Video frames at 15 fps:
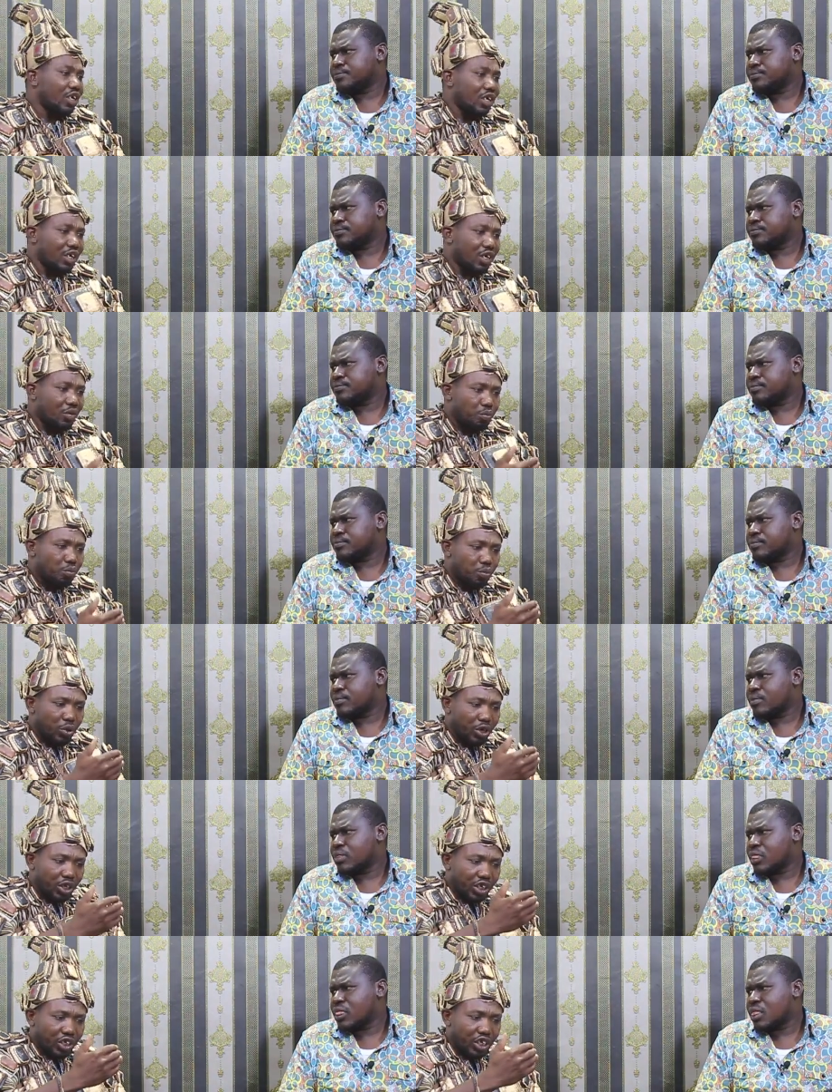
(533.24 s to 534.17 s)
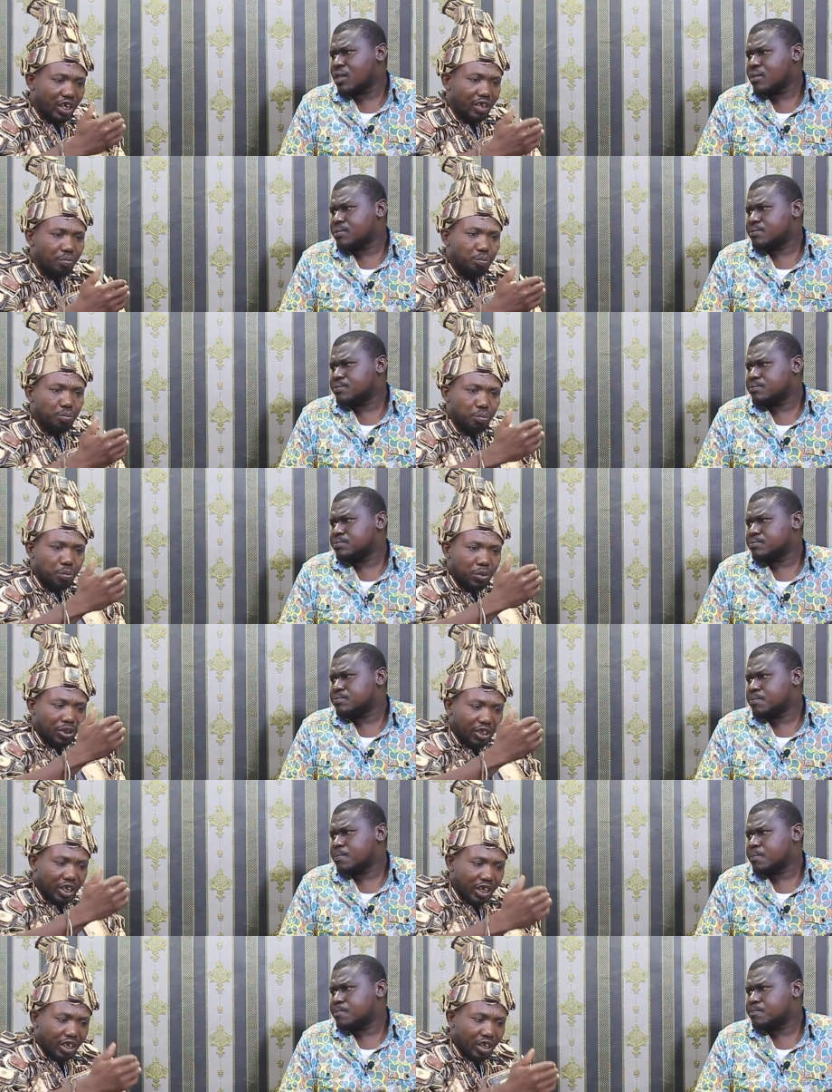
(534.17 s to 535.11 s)
Speaker 1: He he just
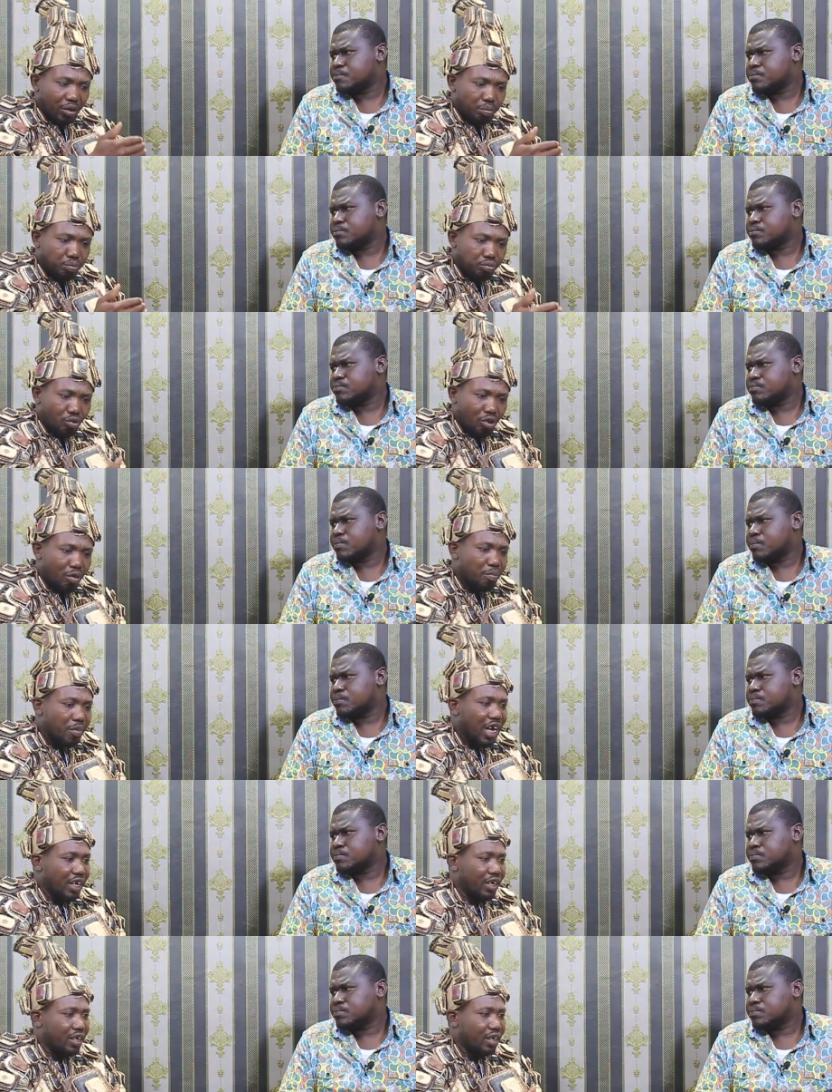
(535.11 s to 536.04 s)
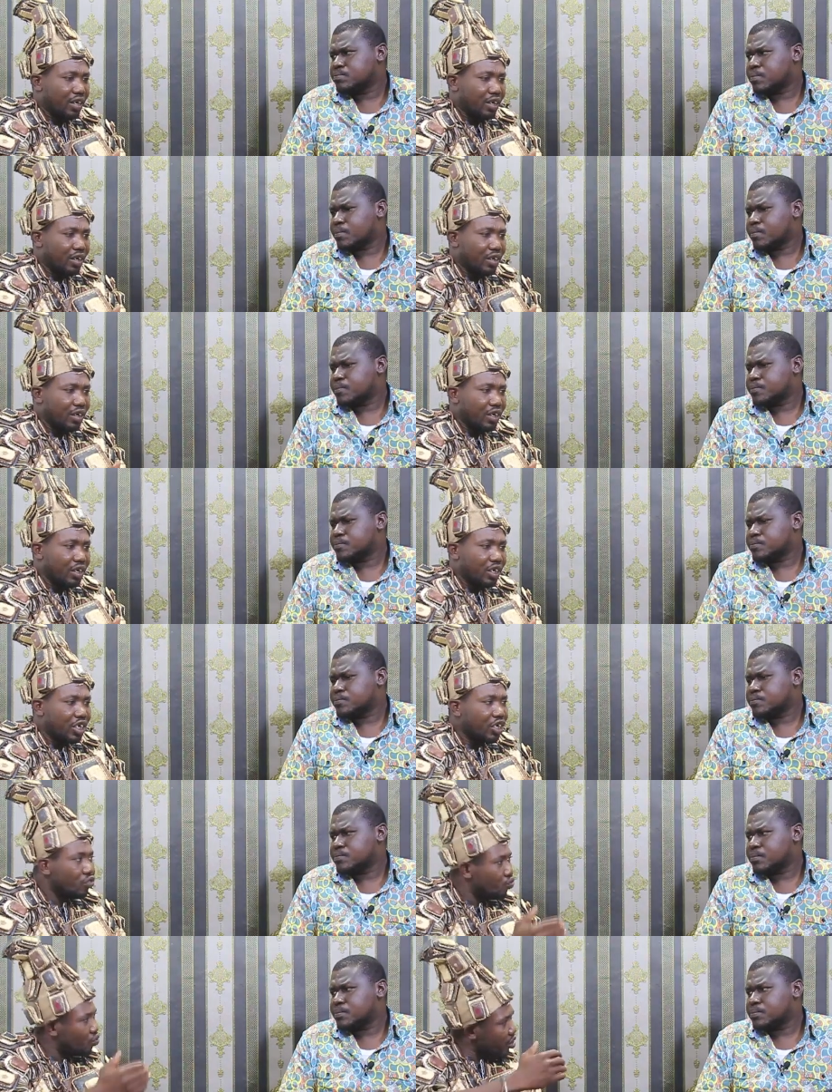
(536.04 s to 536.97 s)
take a poor man
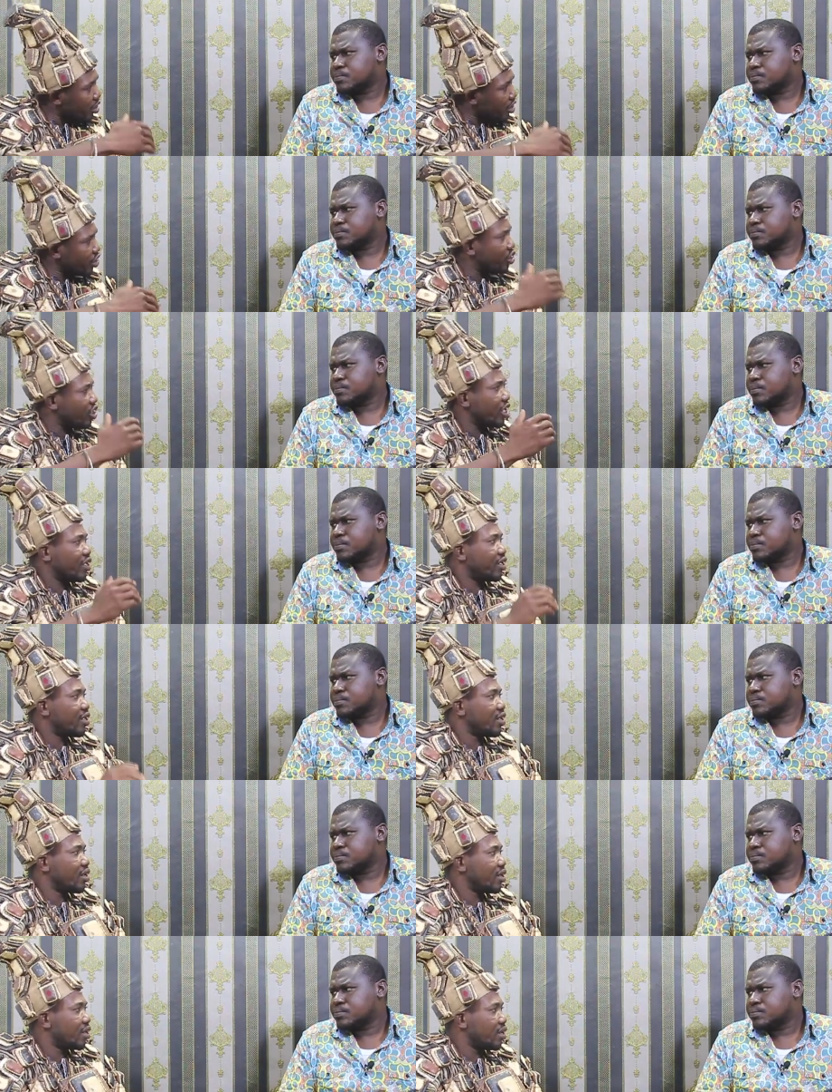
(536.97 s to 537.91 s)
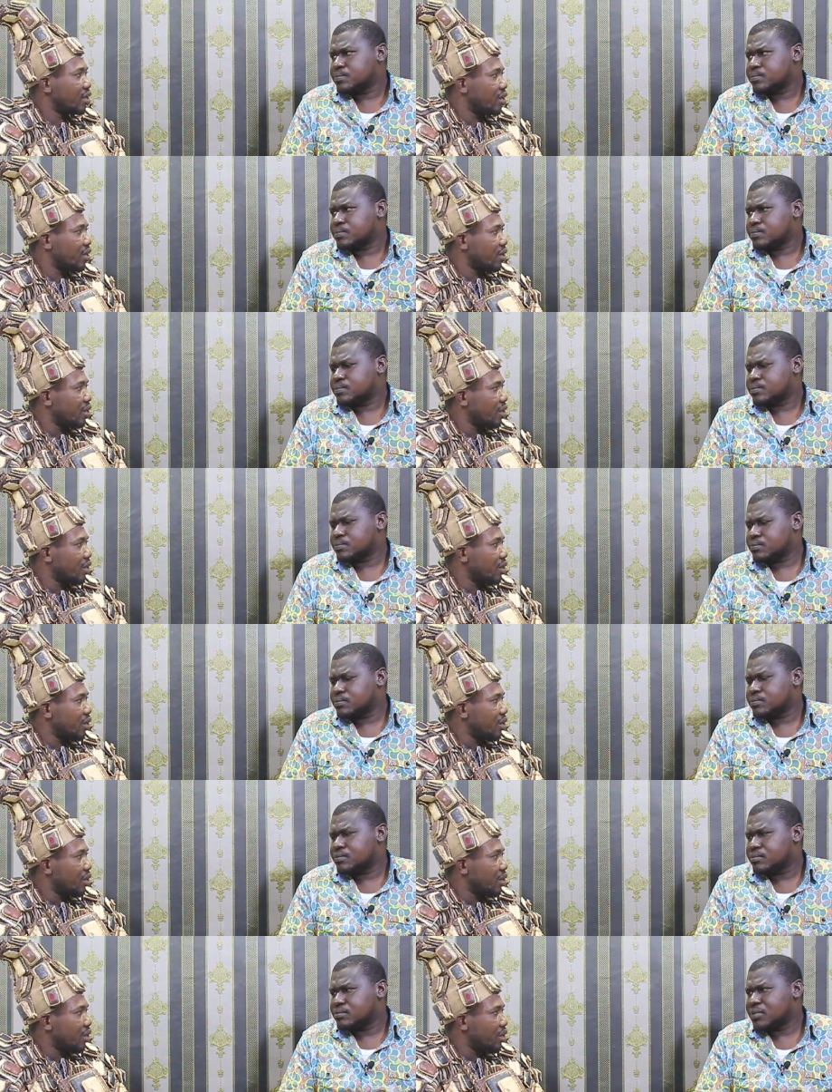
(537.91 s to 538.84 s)
into a riches.
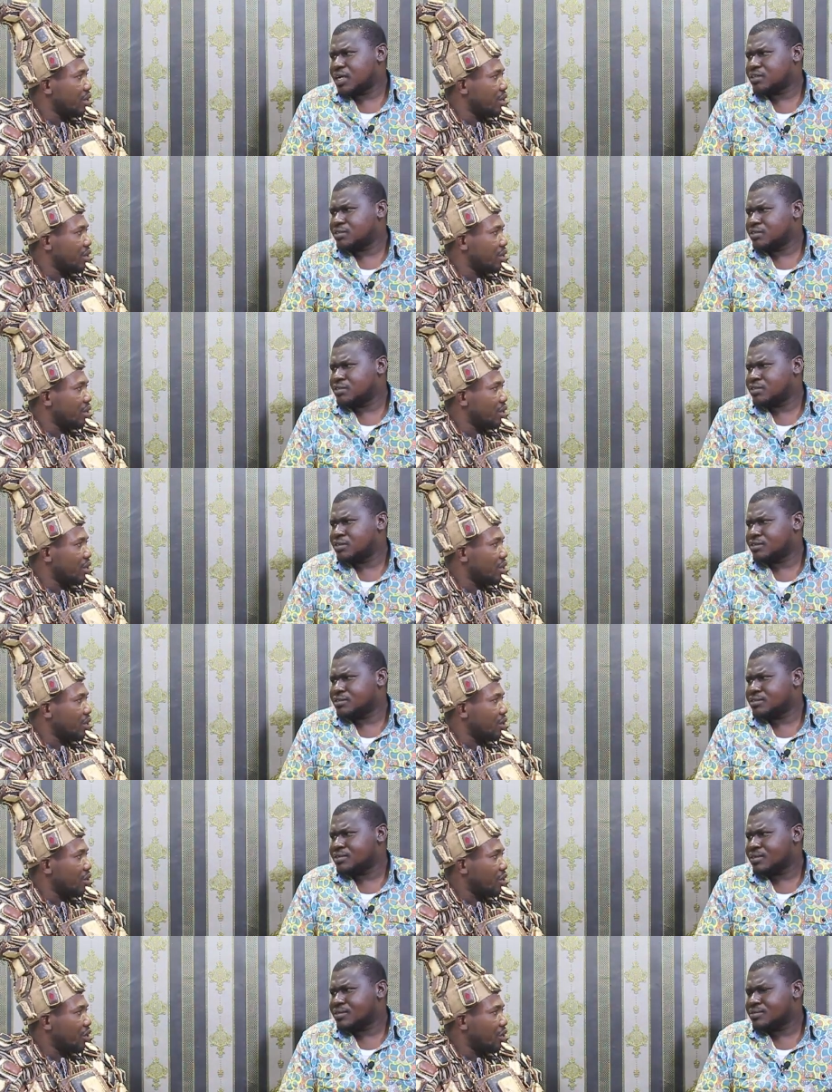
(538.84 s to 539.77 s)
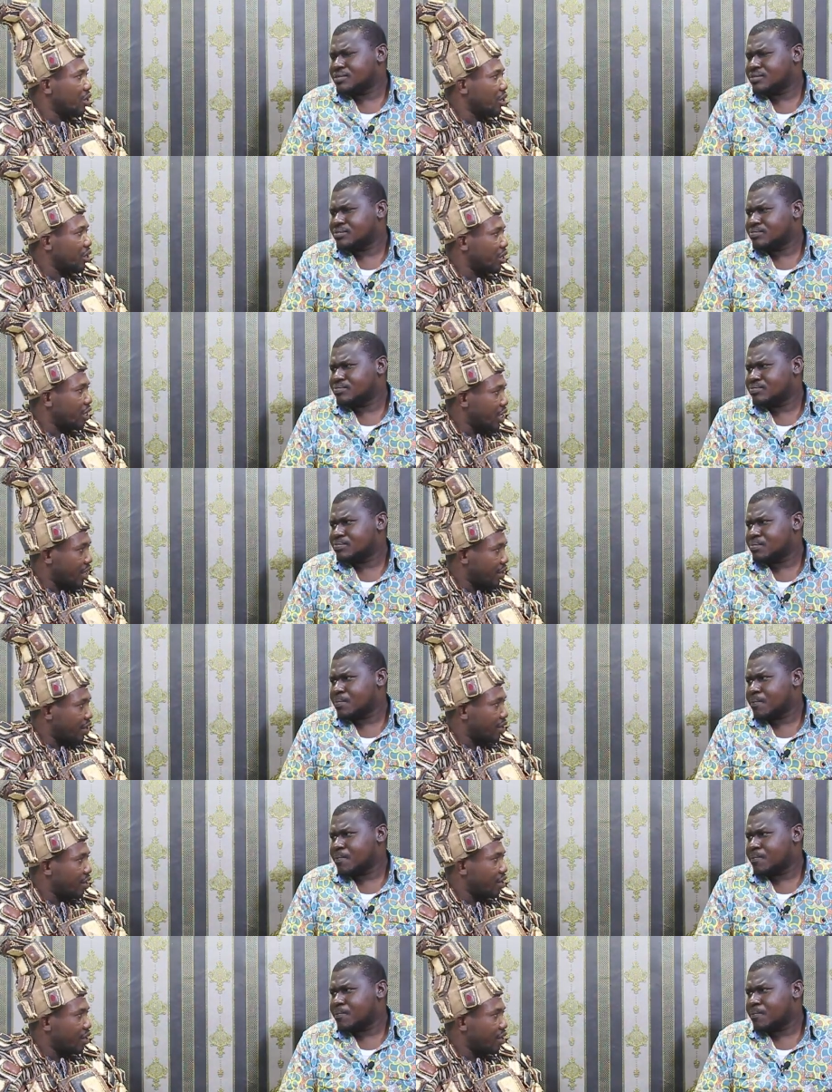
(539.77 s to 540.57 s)
Mm. By doing what? Yes,